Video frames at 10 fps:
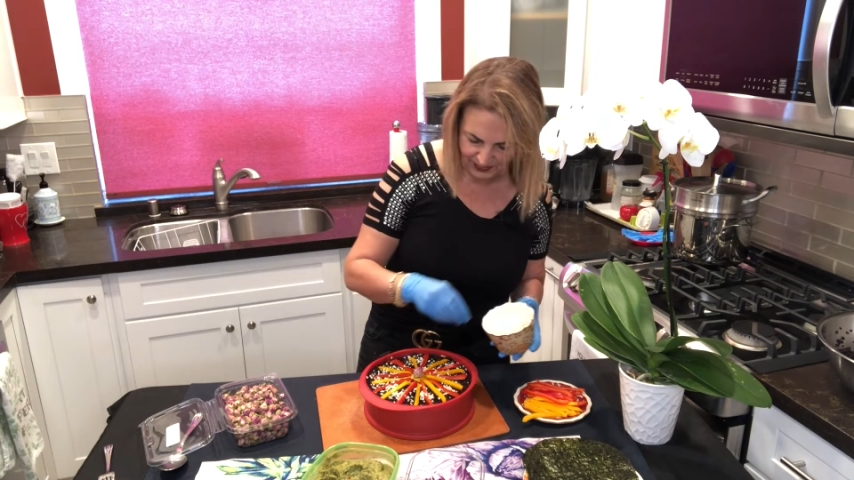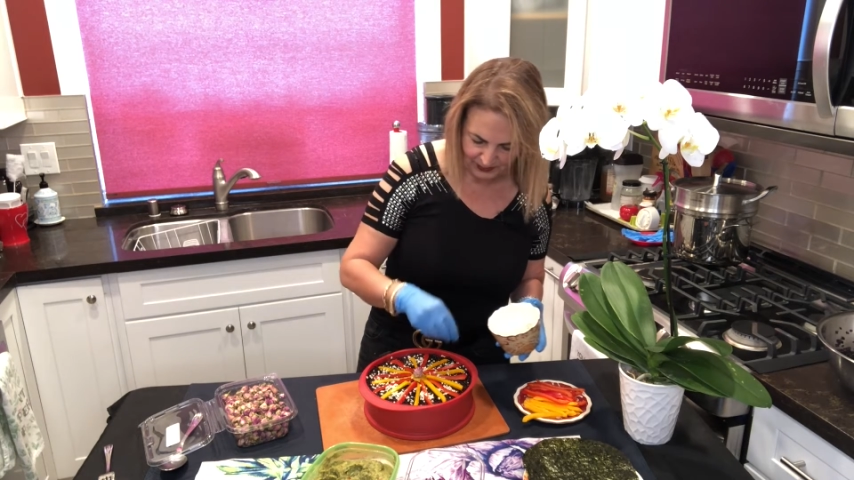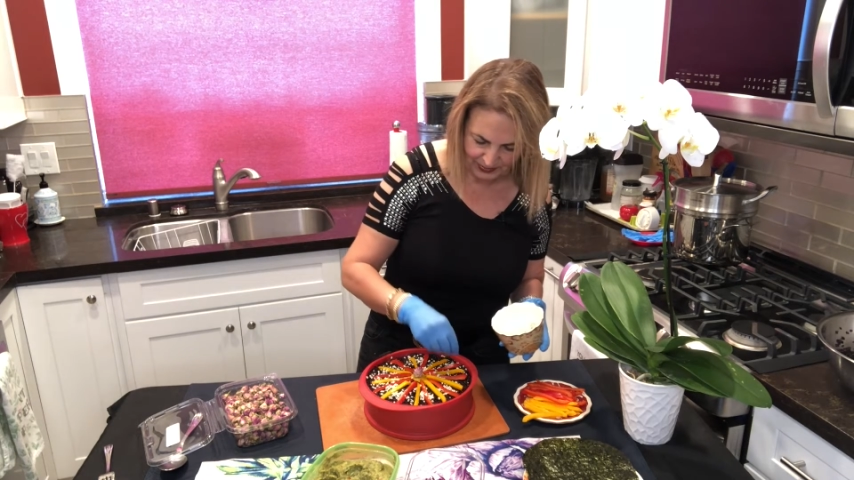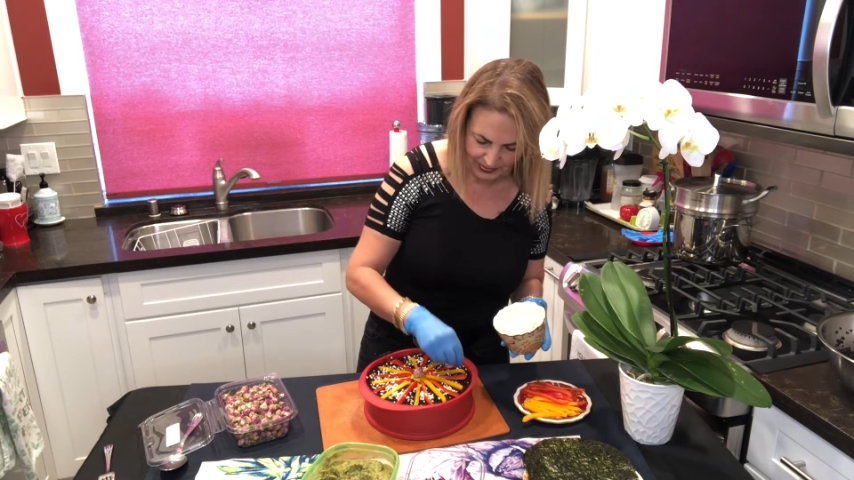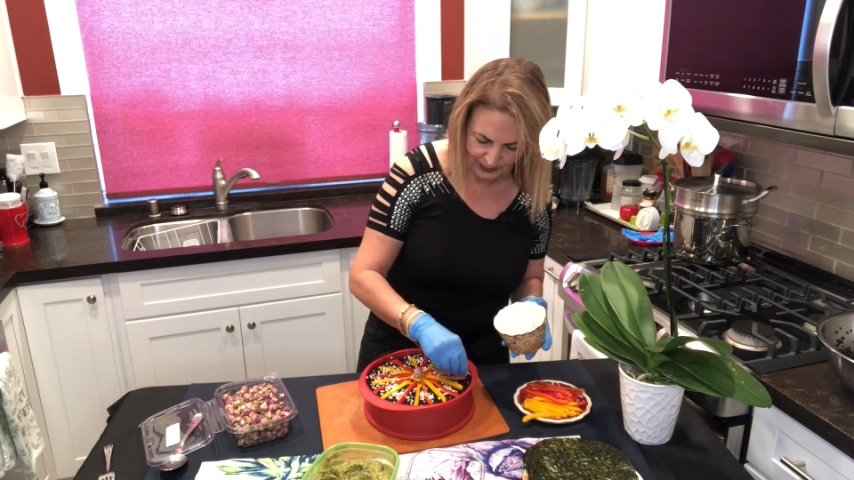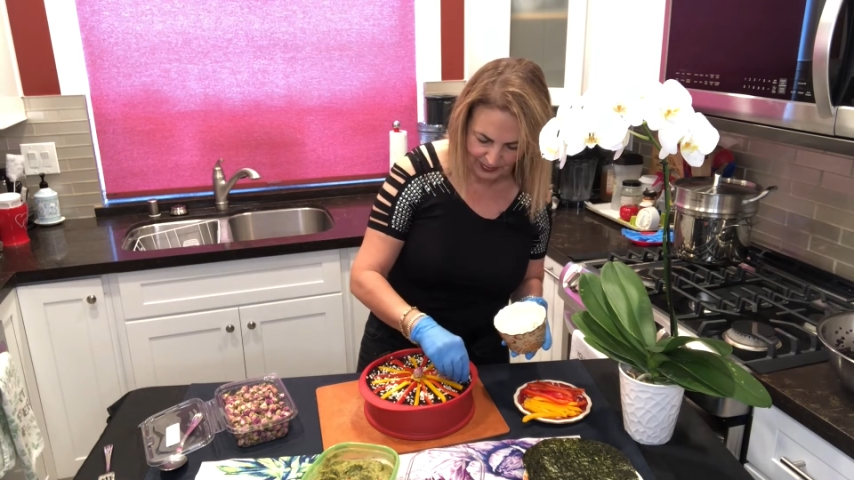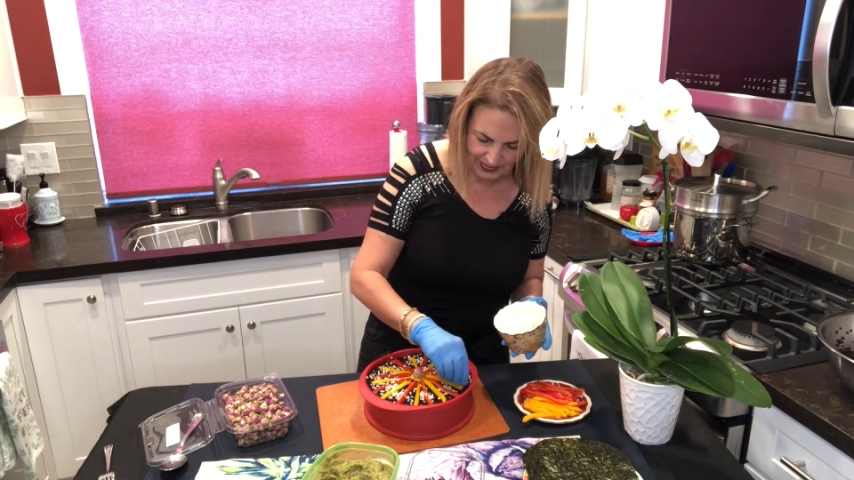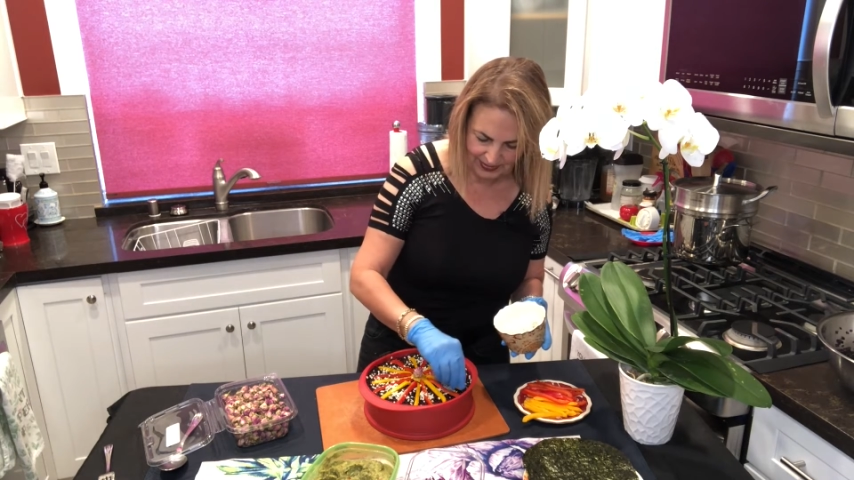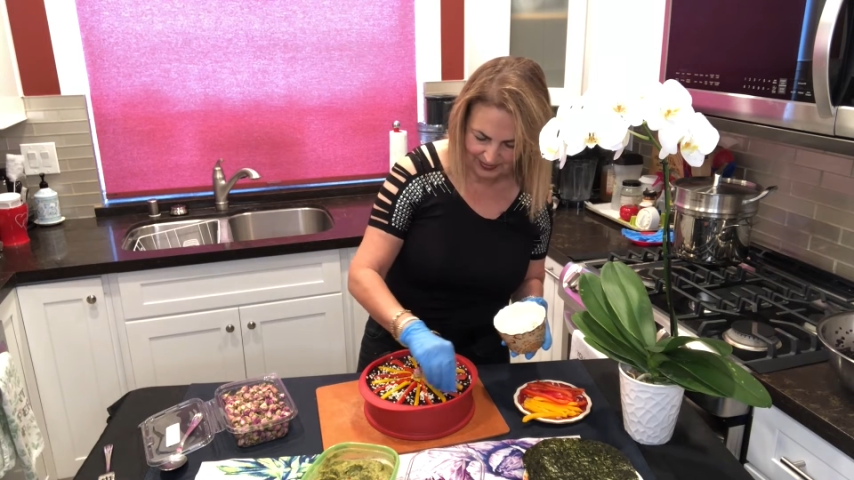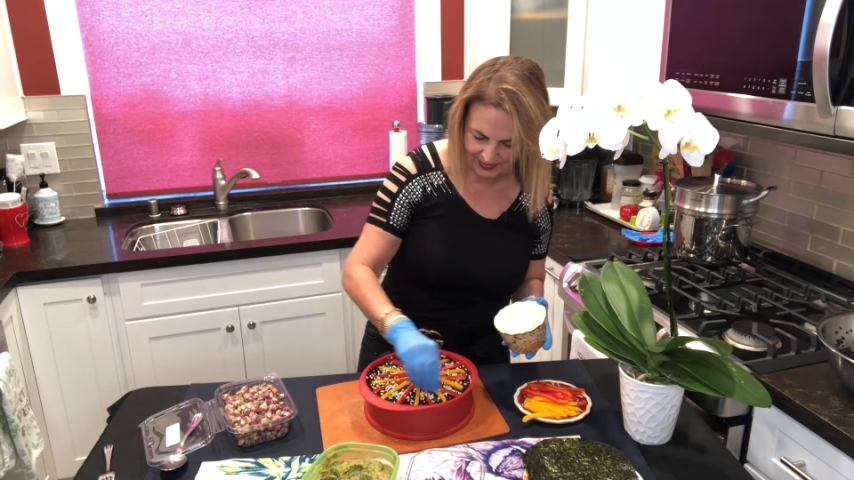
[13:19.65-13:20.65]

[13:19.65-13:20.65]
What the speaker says: what you want.